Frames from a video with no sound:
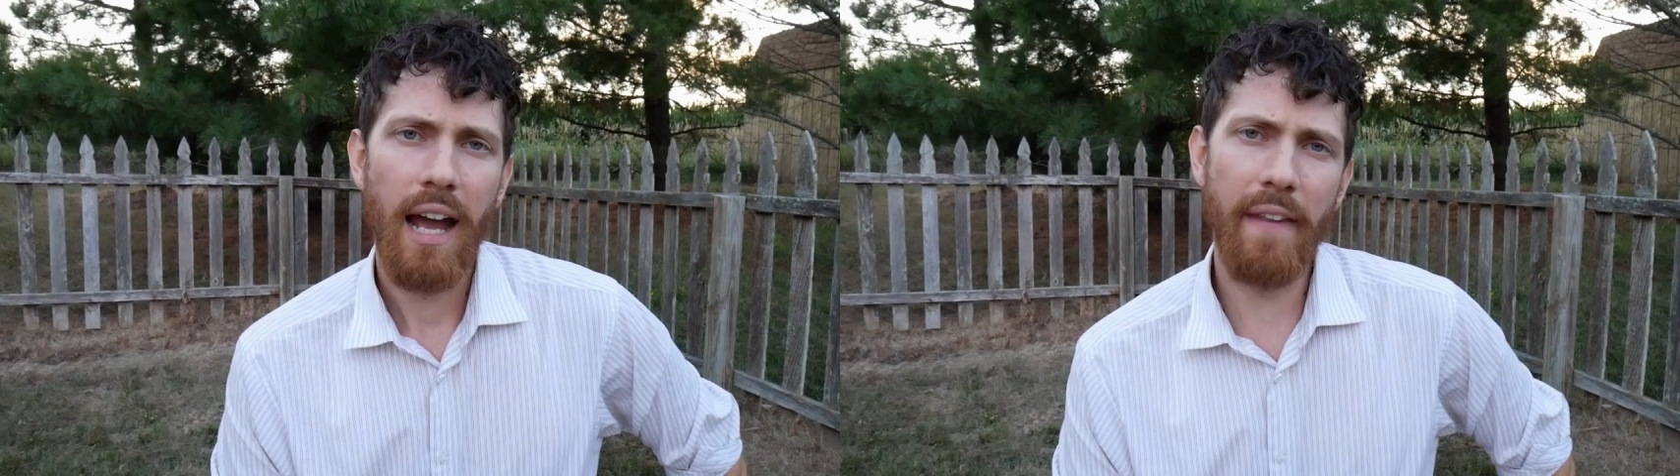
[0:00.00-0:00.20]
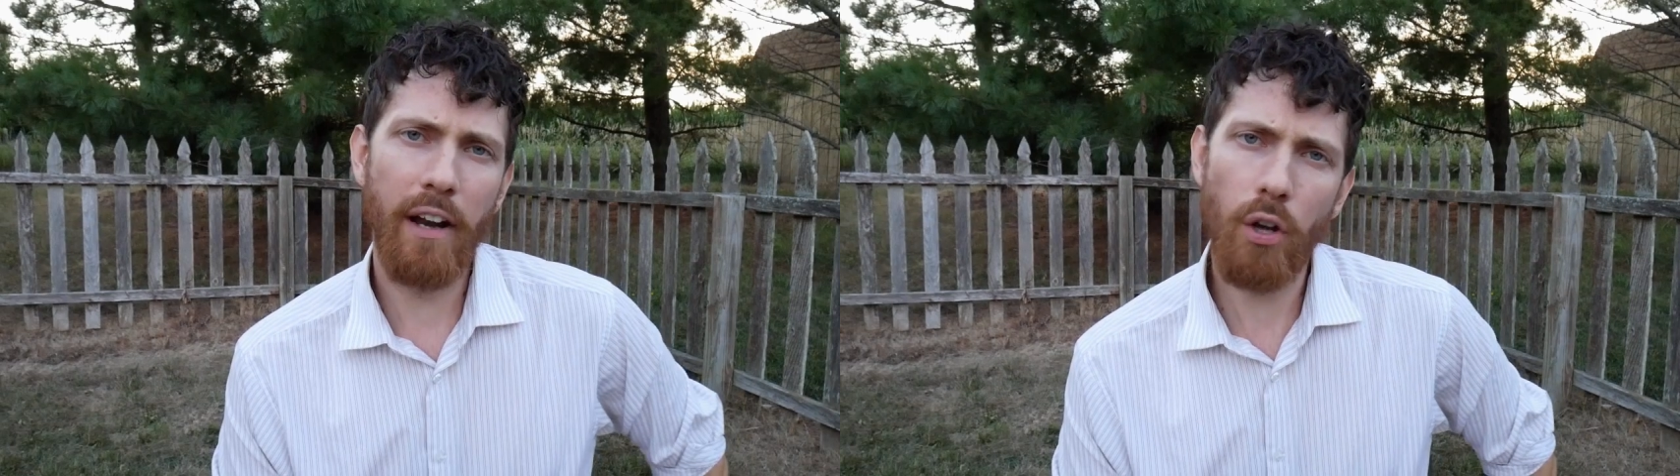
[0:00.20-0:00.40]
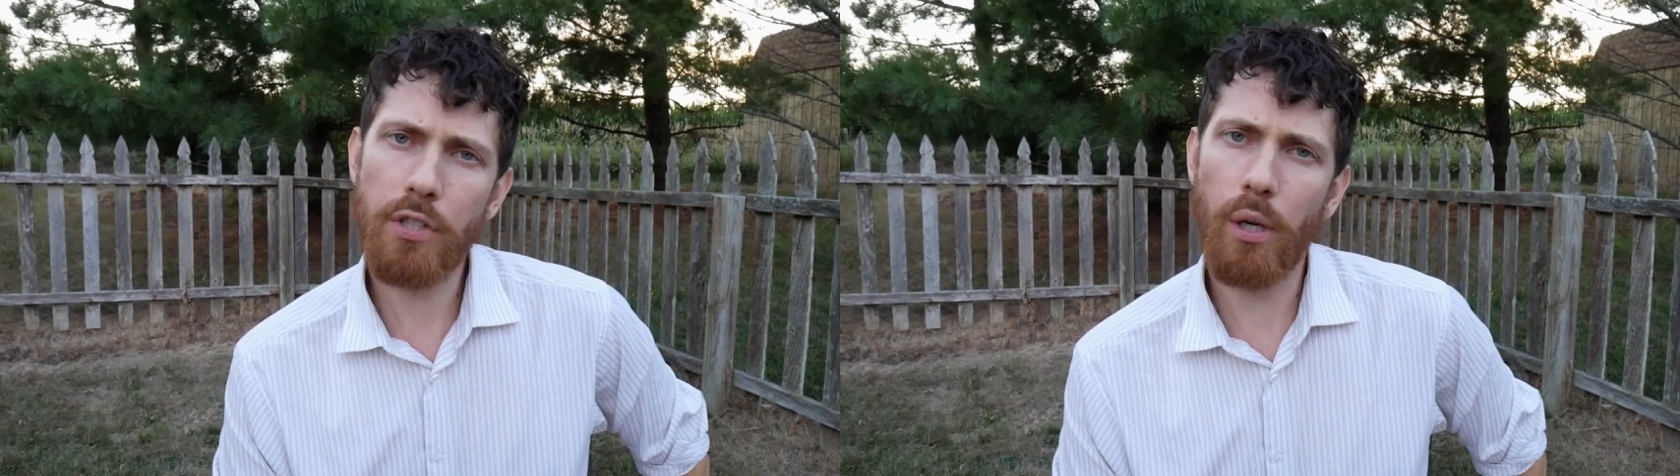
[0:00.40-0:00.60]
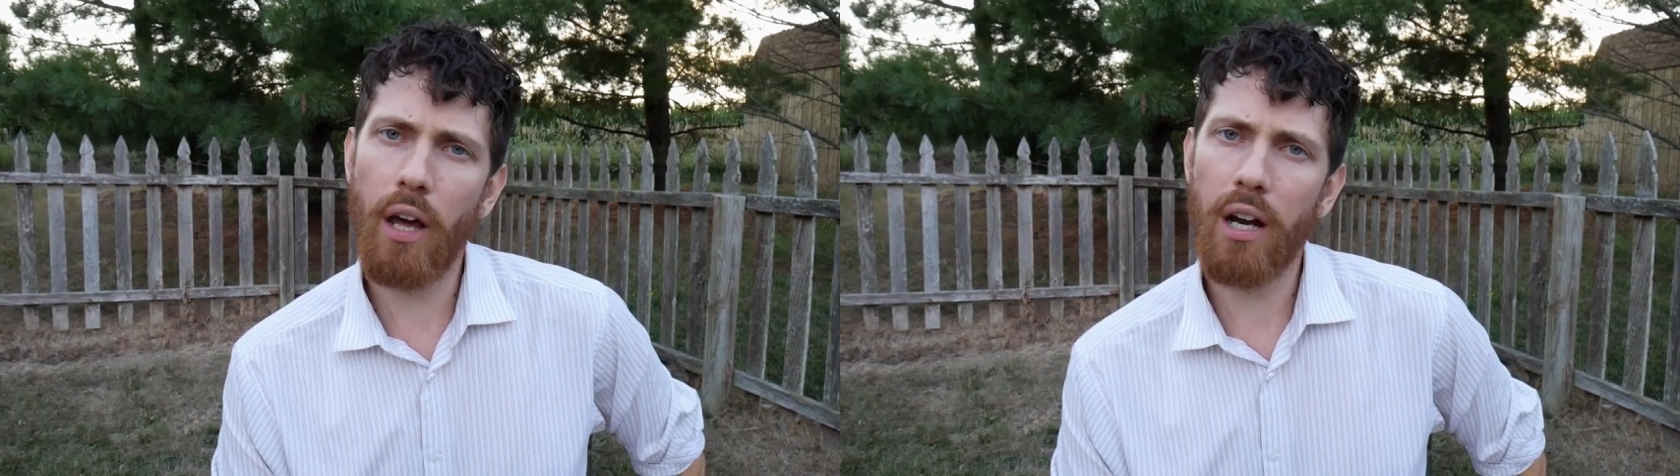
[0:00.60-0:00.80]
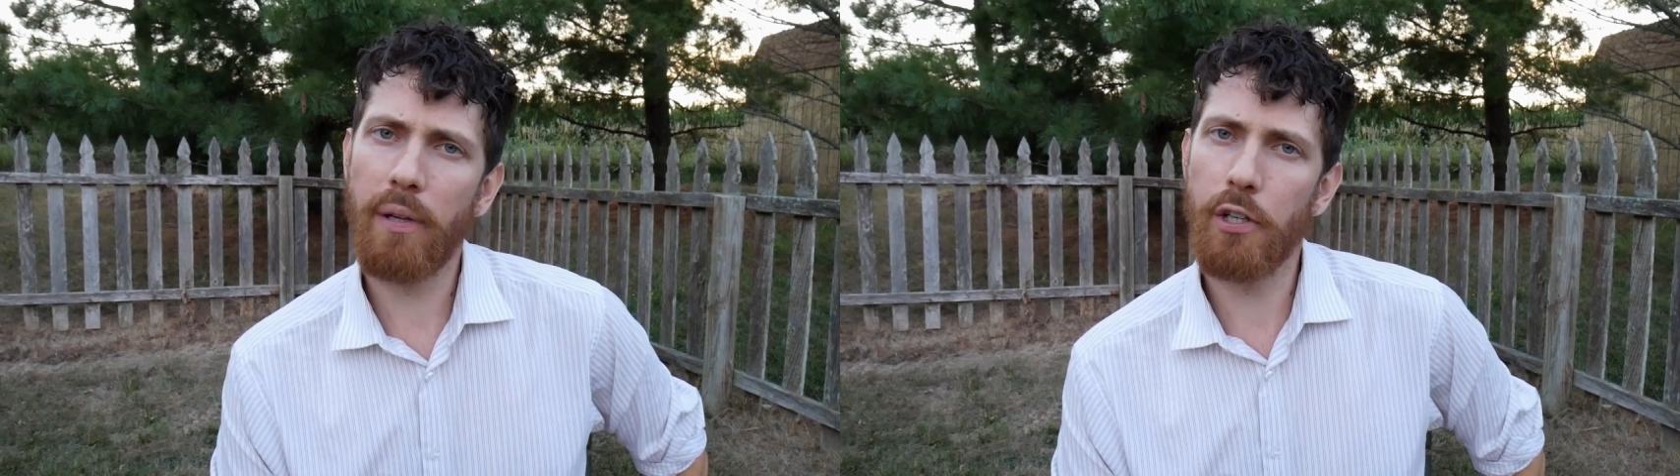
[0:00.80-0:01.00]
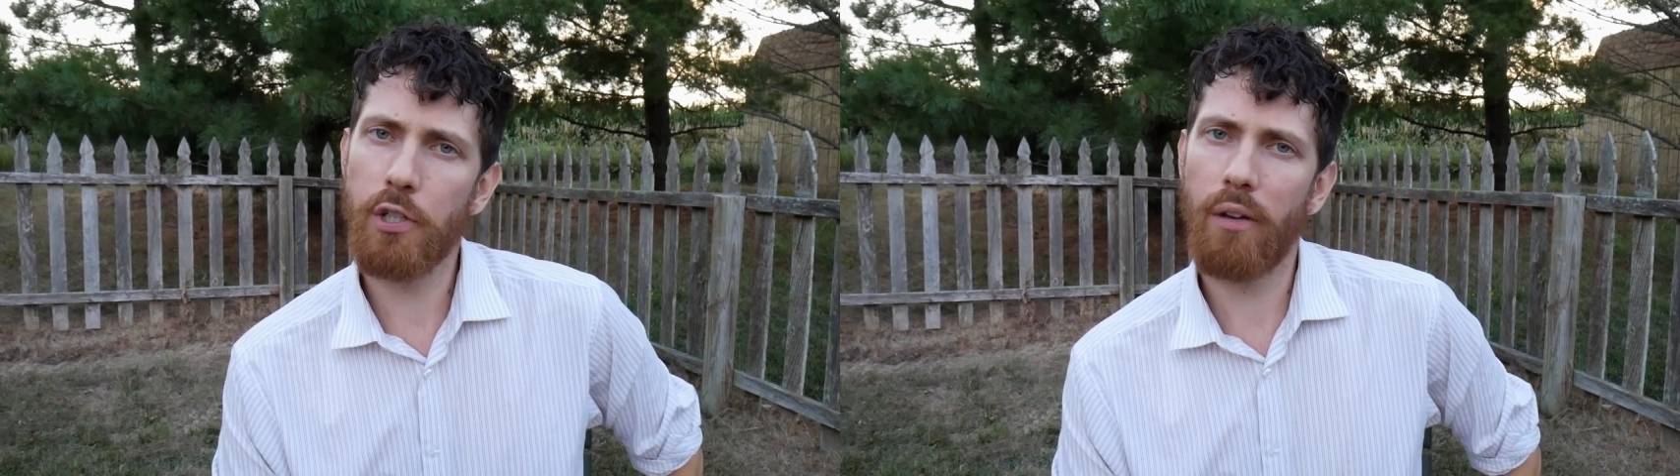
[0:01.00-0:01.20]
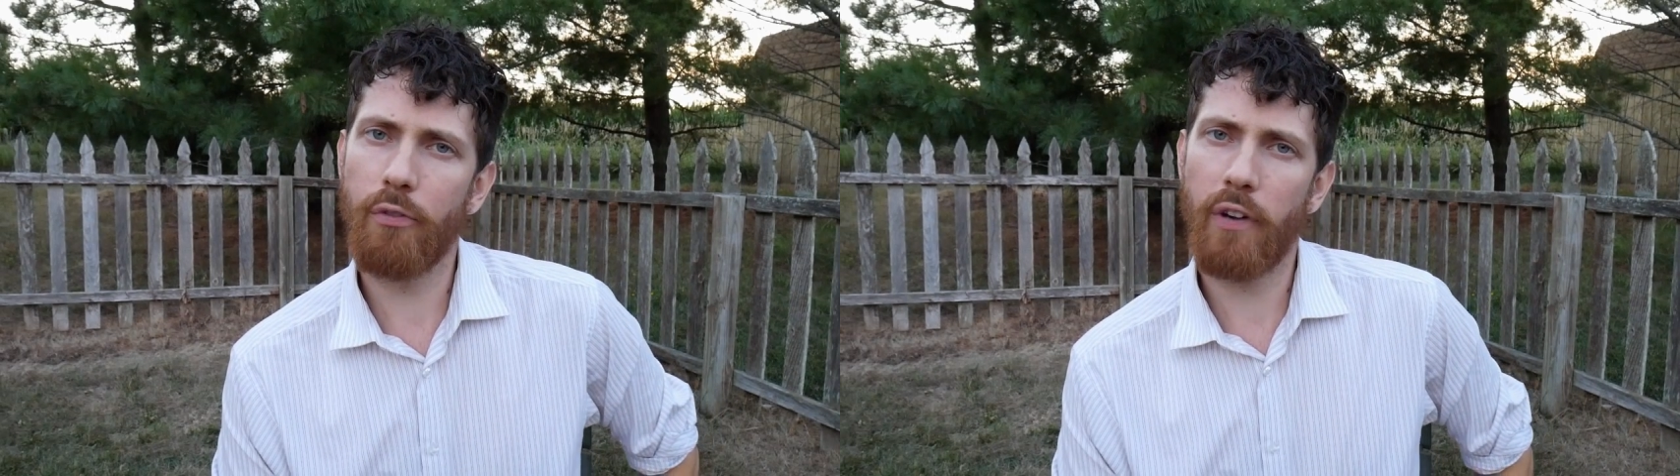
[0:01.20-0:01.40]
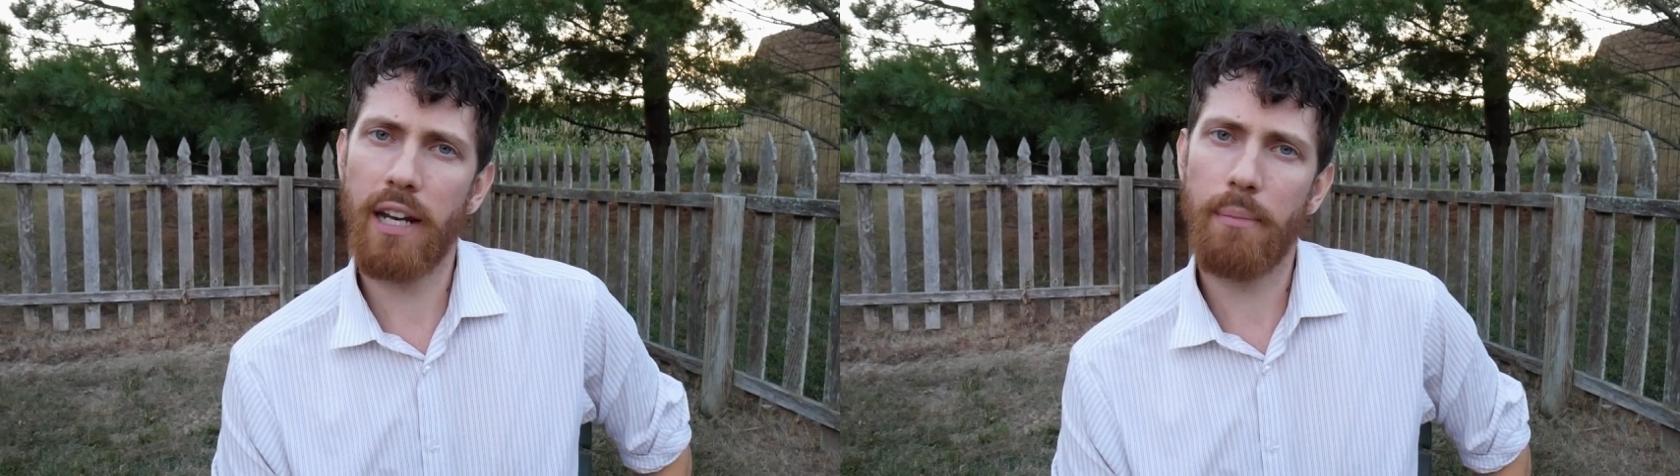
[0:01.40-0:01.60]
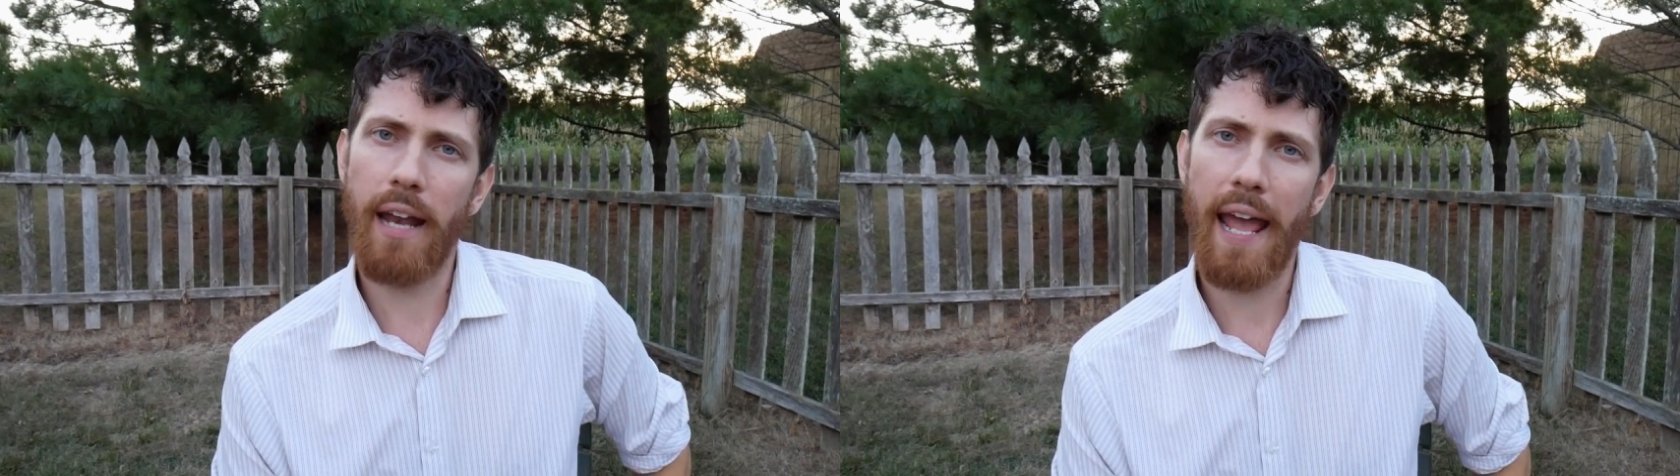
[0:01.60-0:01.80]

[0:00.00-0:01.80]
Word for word: and then also not appearing to have a vitamin